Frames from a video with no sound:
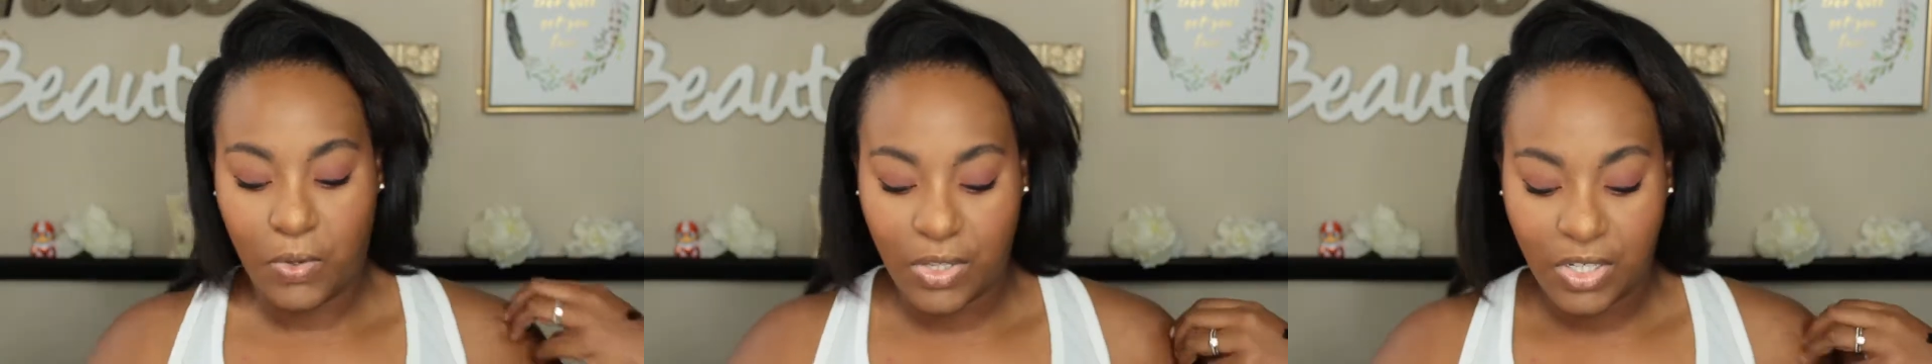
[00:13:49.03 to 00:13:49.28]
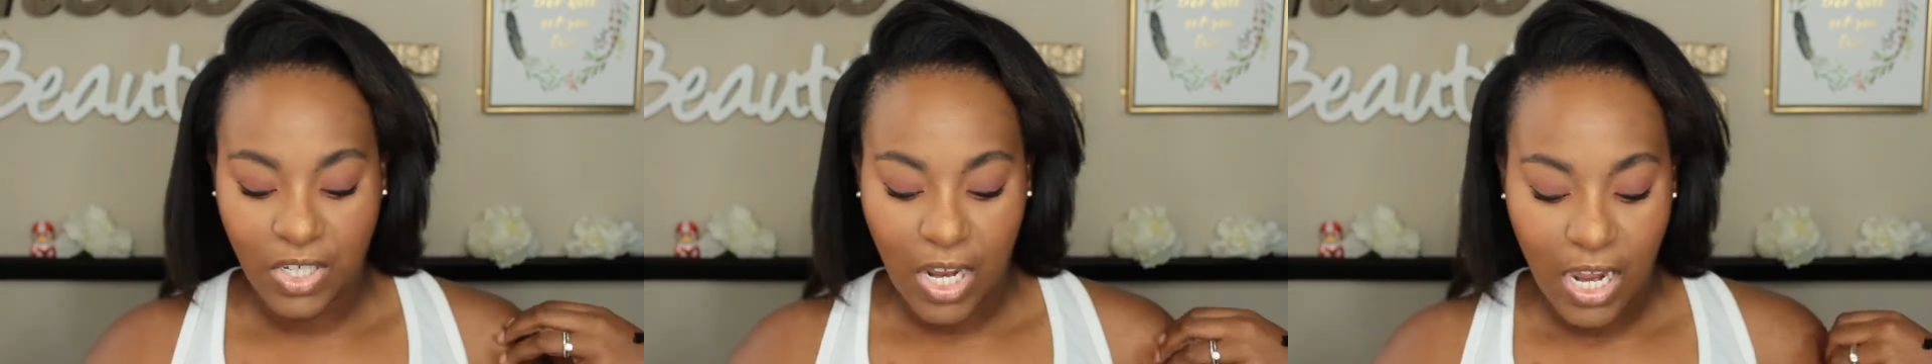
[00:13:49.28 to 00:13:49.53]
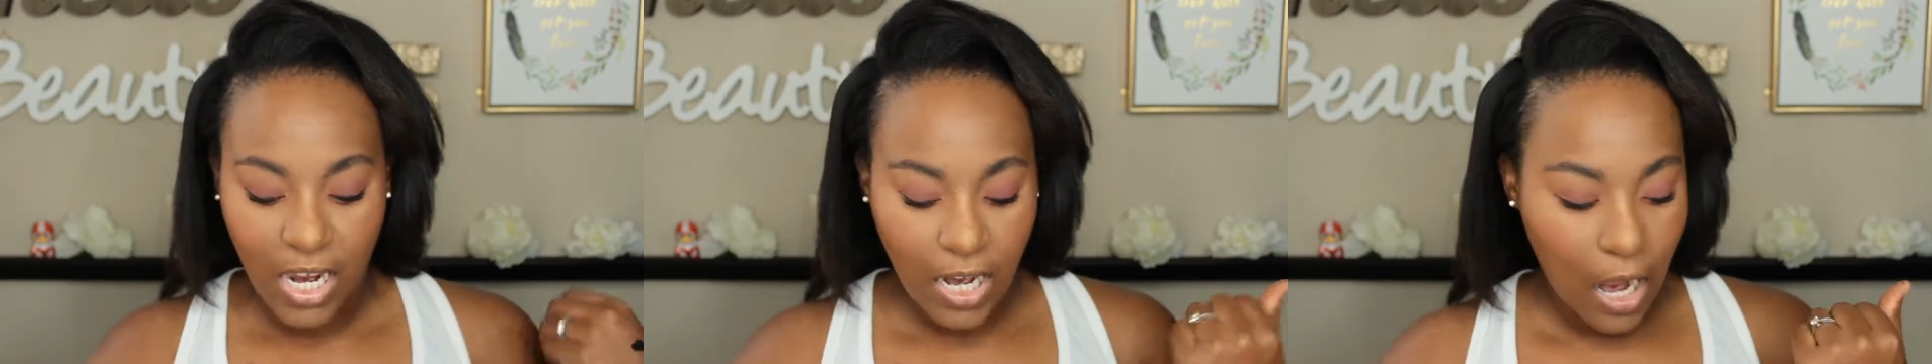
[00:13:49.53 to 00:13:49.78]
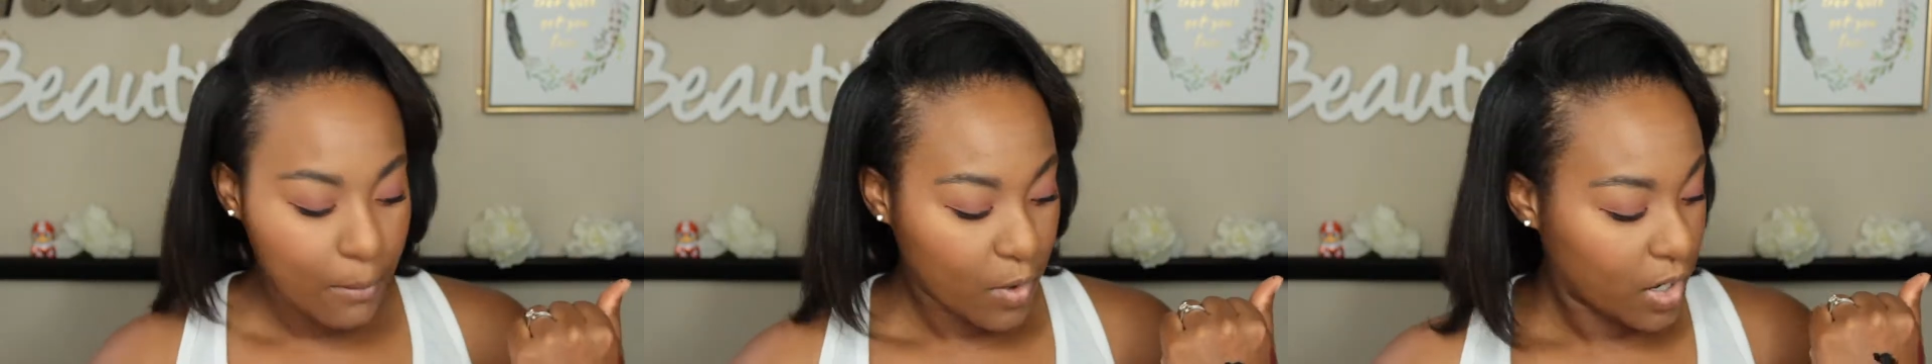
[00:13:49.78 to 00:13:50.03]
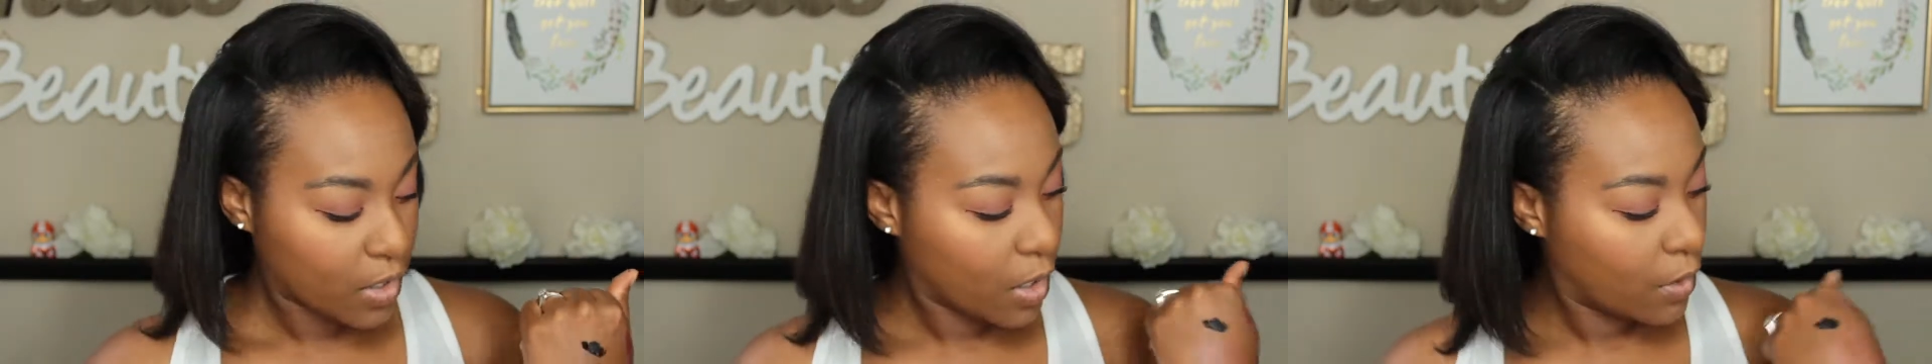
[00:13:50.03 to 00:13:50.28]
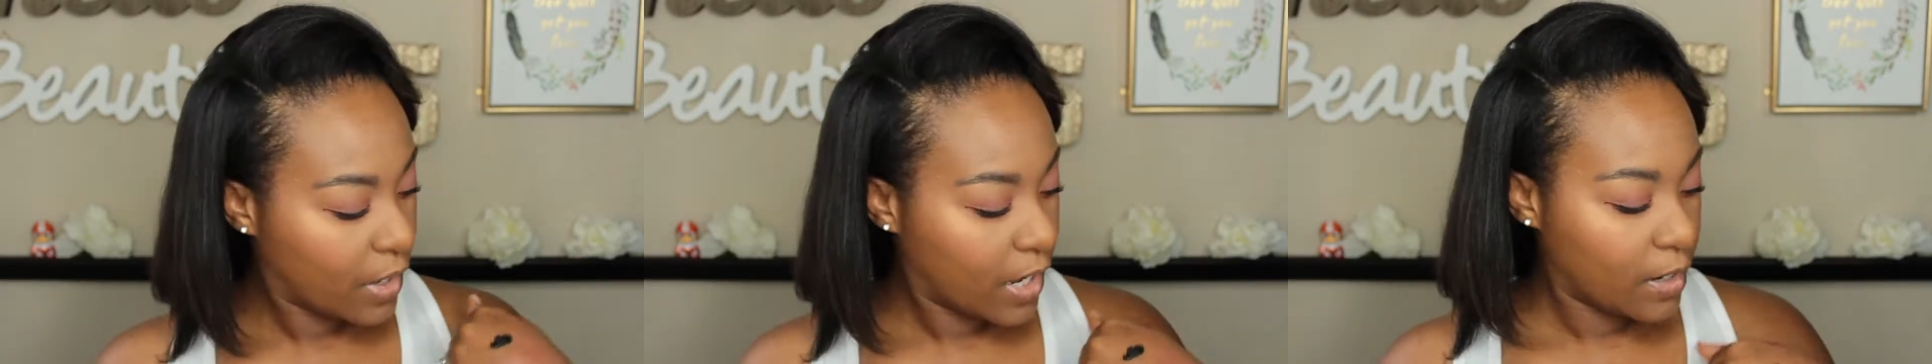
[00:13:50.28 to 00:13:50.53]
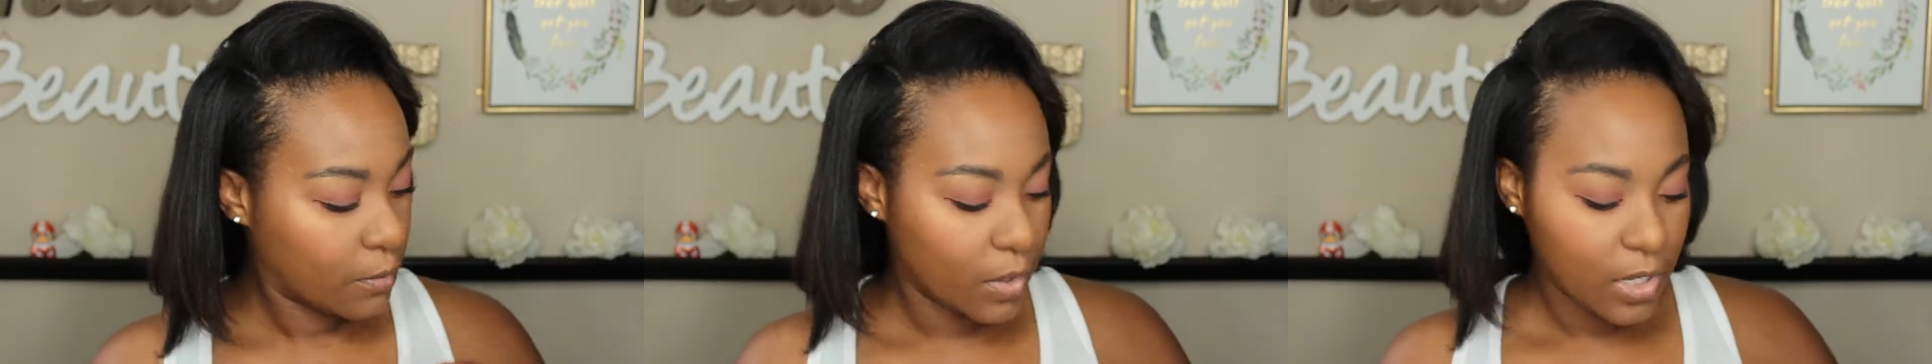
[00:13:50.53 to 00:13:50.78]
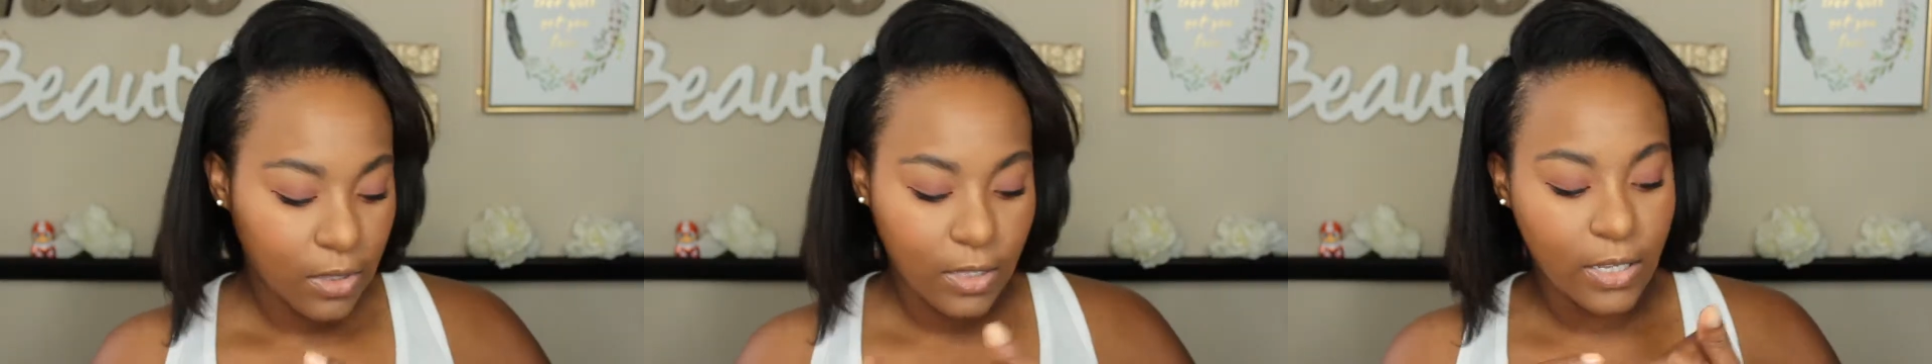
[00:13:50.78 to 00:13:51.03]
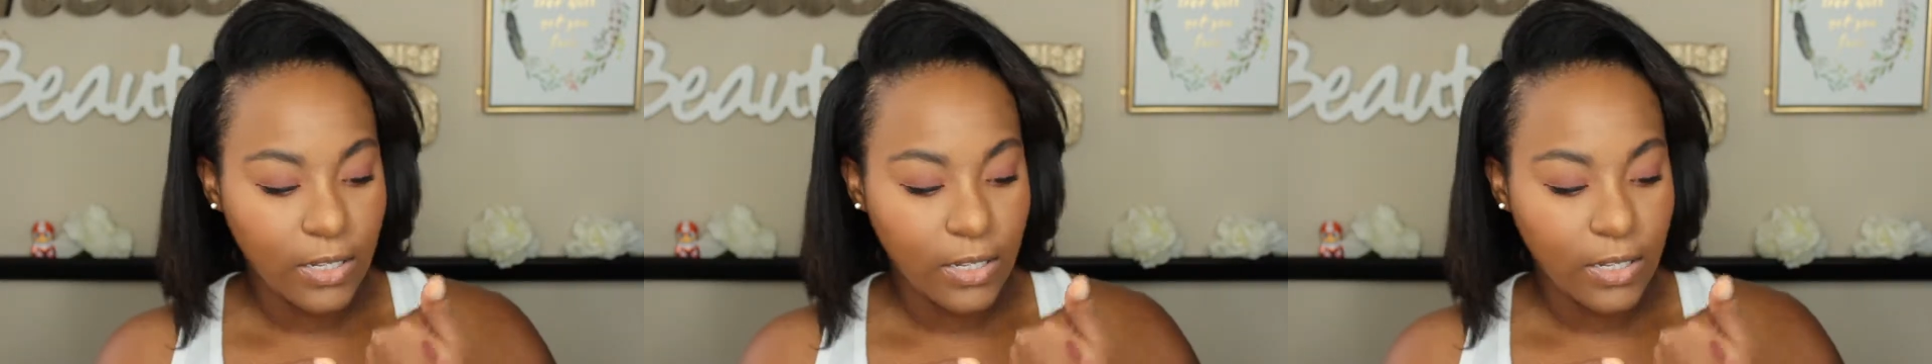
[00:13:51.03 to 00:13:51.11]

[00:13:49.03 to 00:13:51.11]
the shade I'm gonna go in with